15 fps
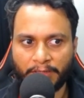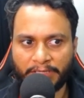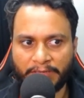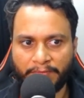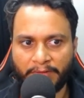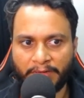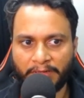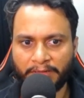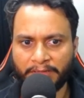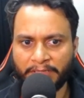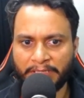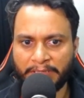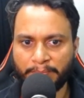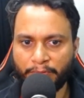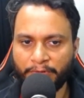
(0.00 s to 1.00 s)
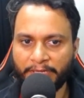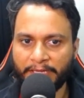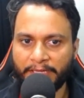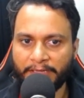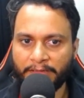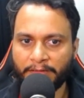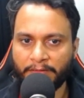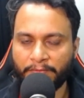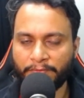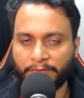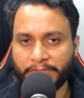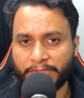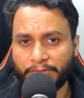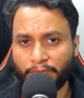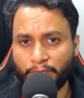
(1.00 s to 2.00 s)
given the input array,
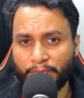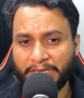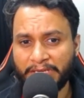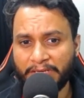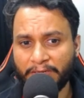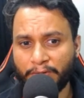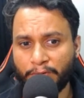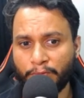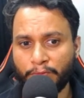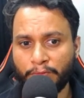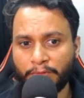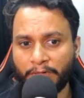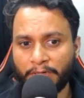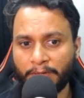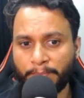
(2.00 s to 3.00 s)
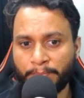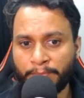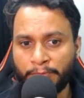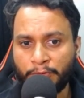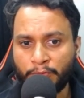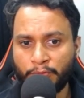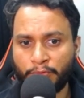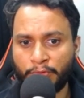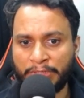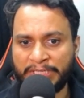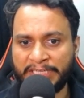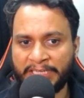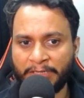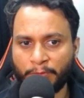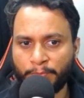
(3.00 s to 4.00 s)
first we need to uh, do
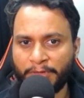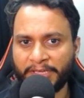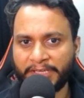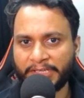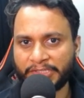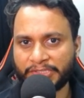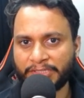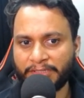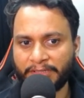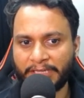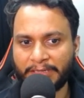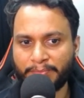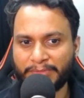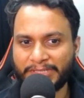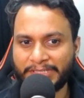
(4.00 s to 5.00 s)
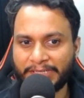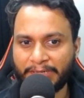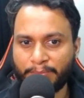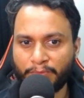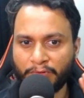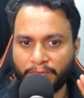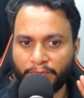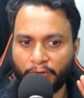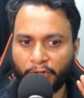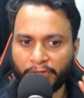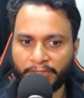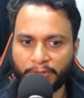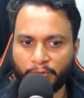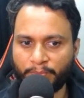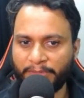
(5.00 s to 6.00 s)
deduplication. That means remove all
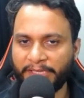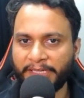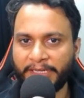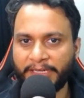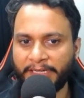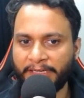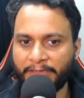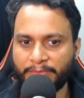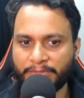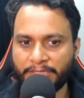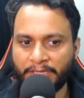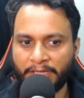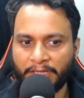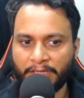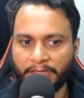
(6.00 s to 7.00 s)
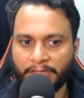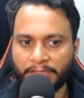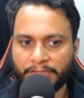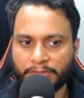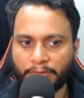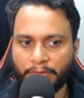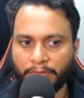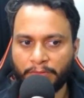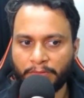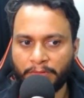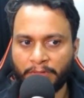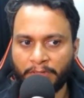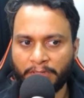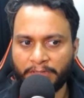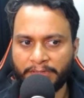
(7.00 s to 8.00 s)
the duplicate items. So
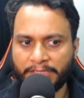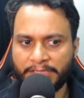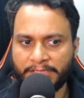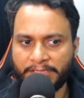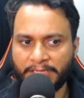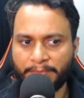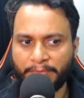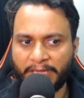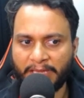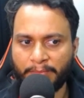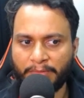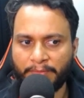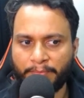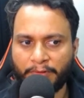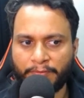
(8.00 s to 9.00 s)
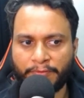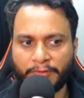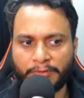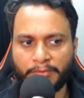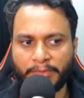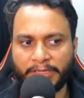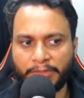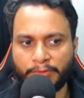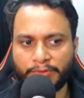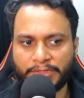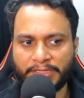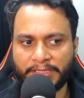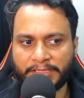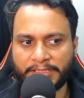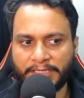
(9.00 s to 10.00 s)
uh, this step can be performed by
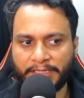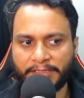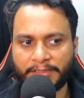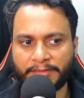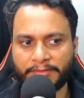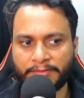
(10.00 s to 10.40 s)
using a set.